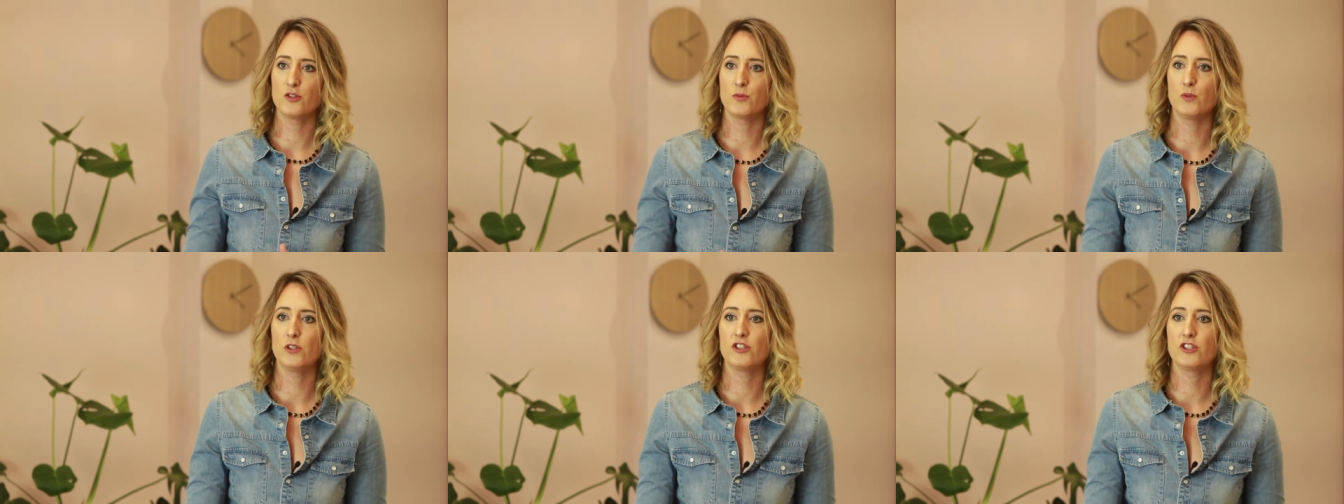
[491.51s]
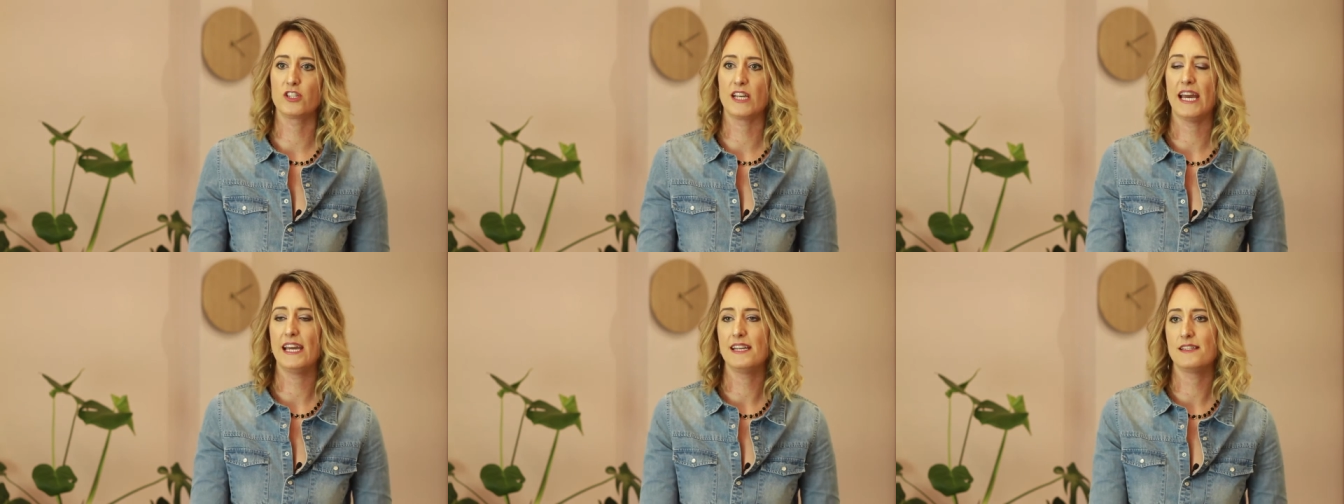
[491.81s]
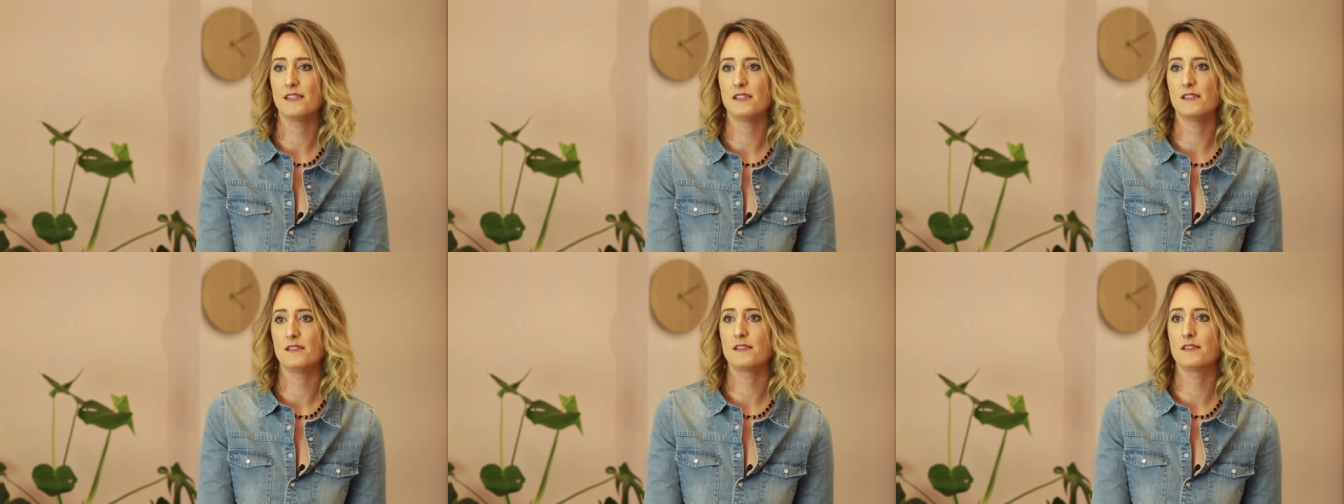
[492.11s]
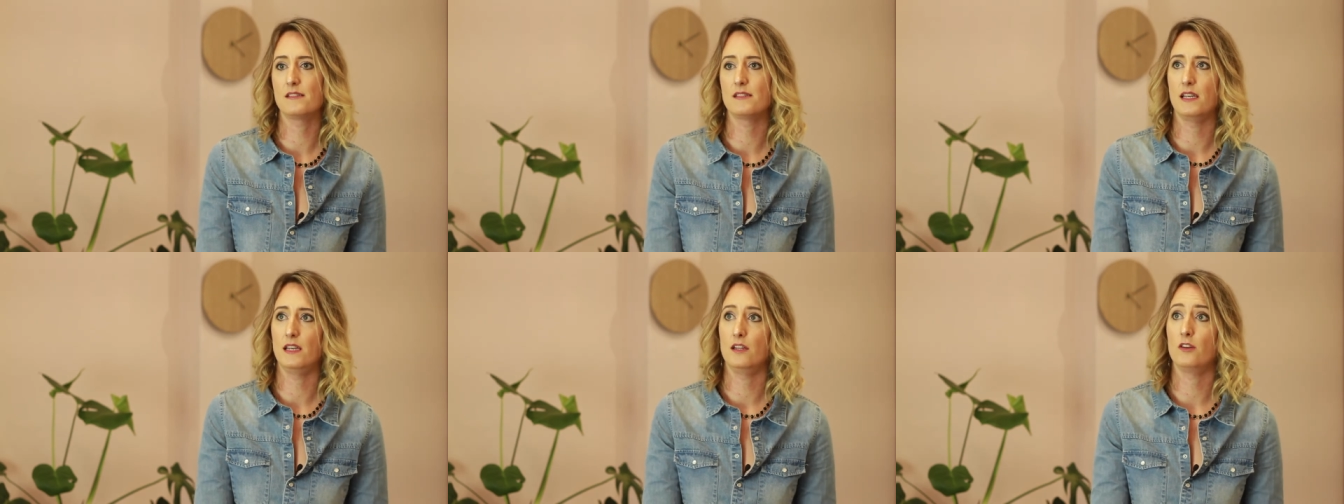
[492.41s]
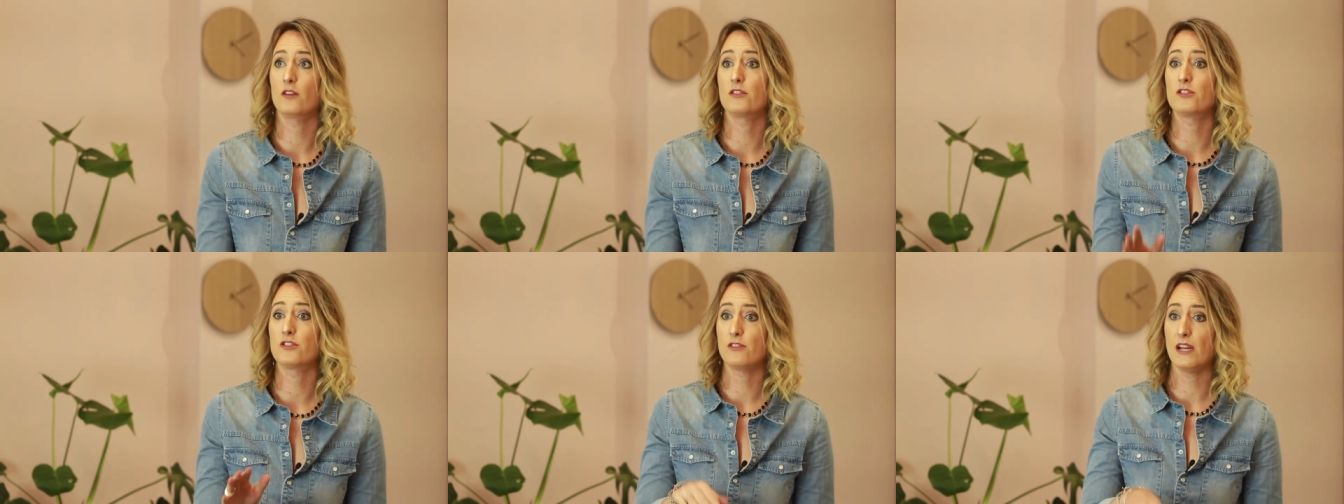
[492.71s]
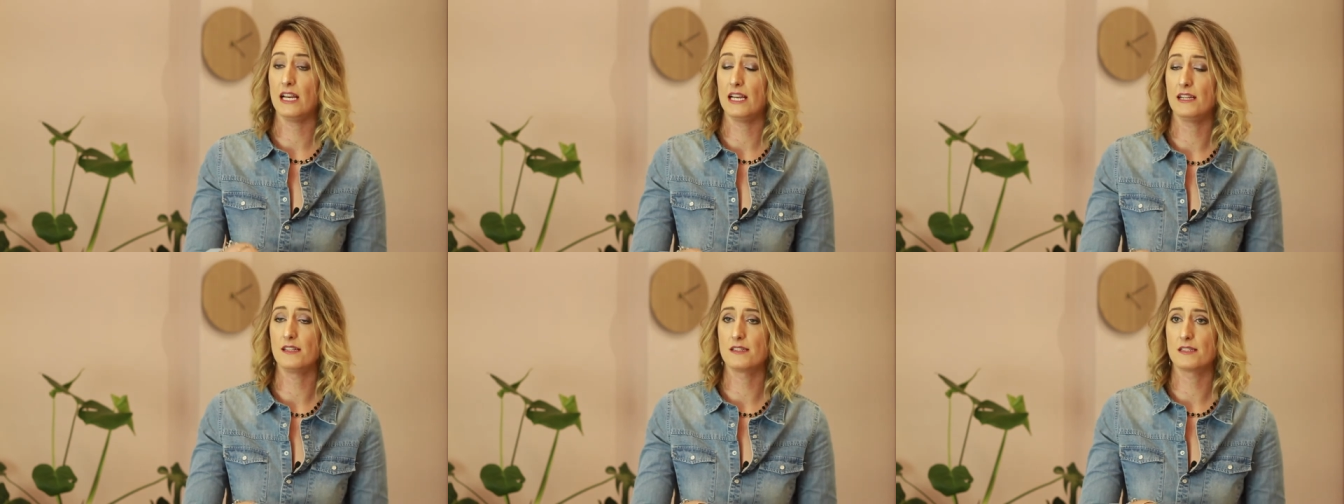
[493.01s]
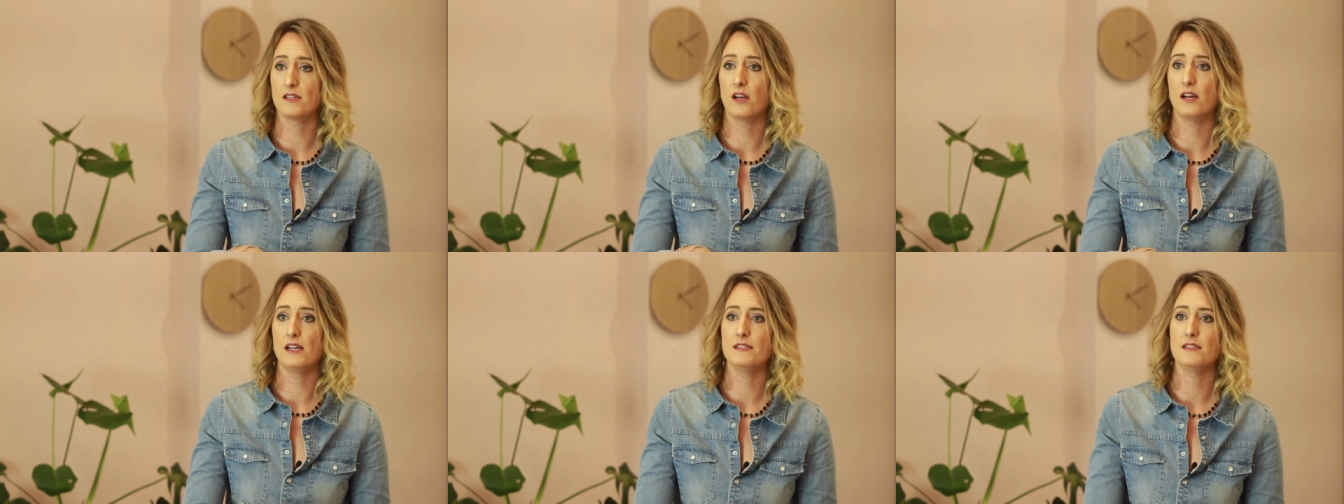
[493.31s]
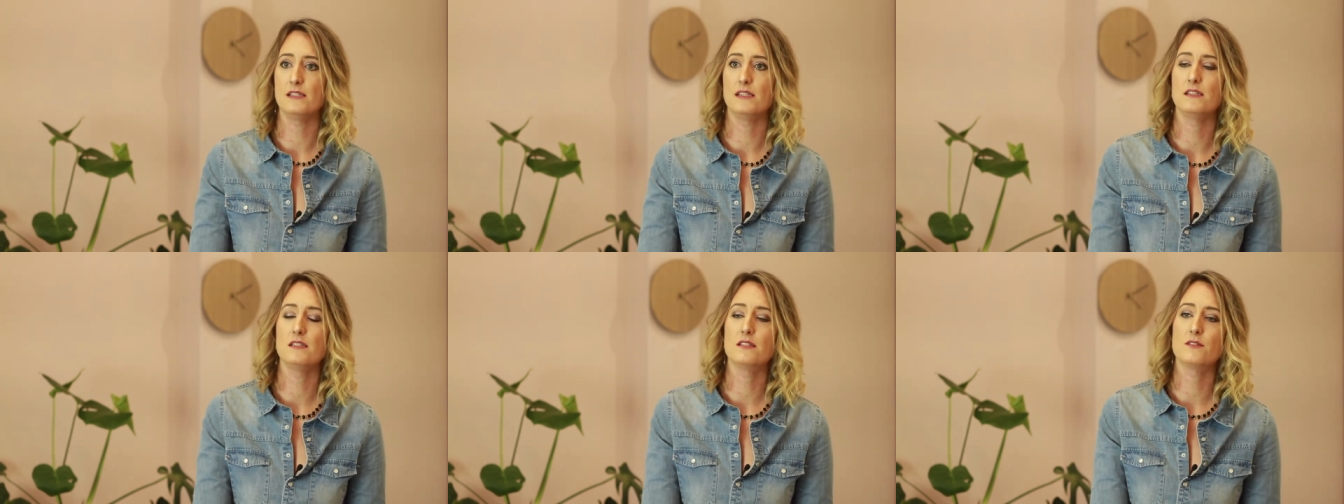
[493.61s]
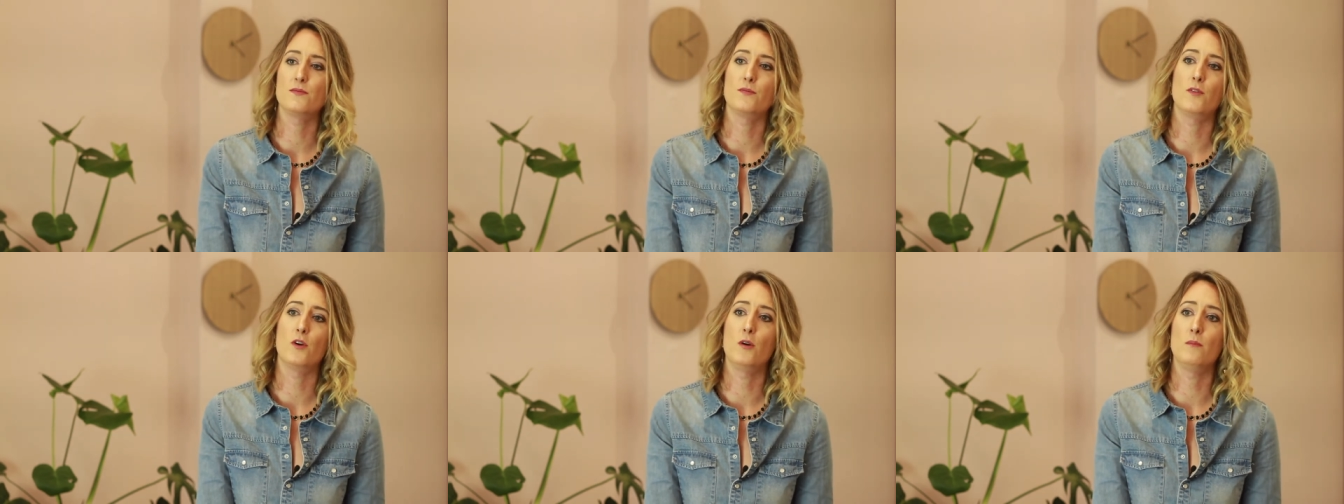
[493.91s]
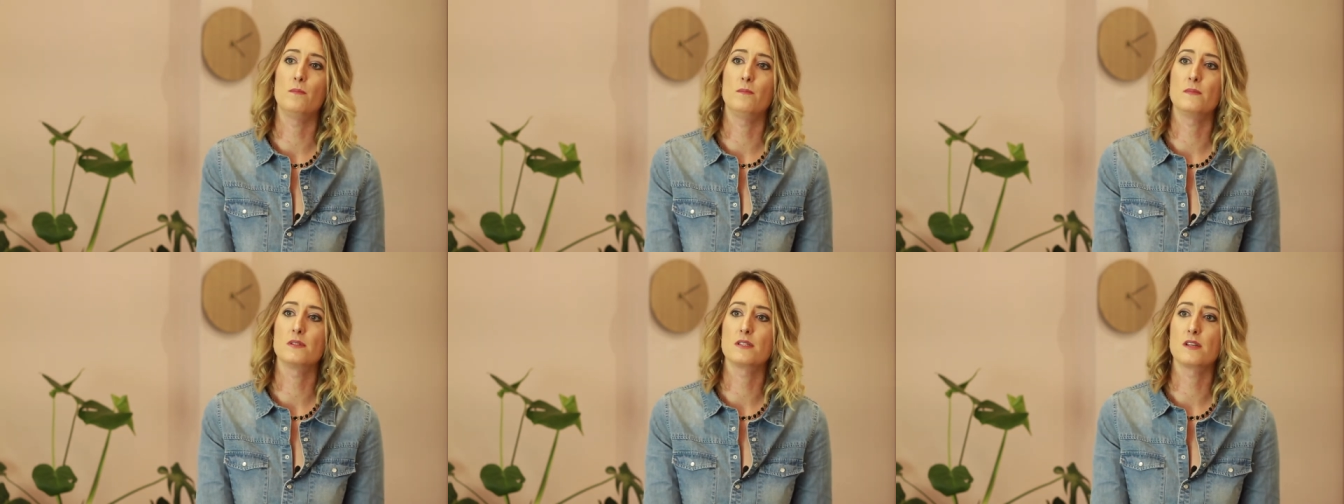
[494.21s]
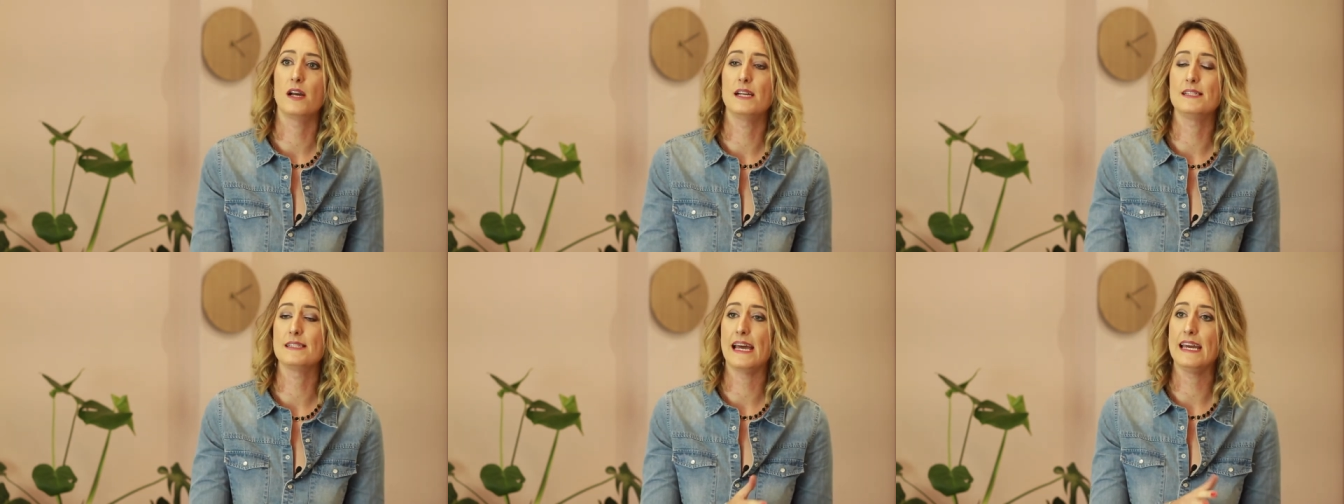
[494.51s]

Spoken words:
which caters in Australian sizes from size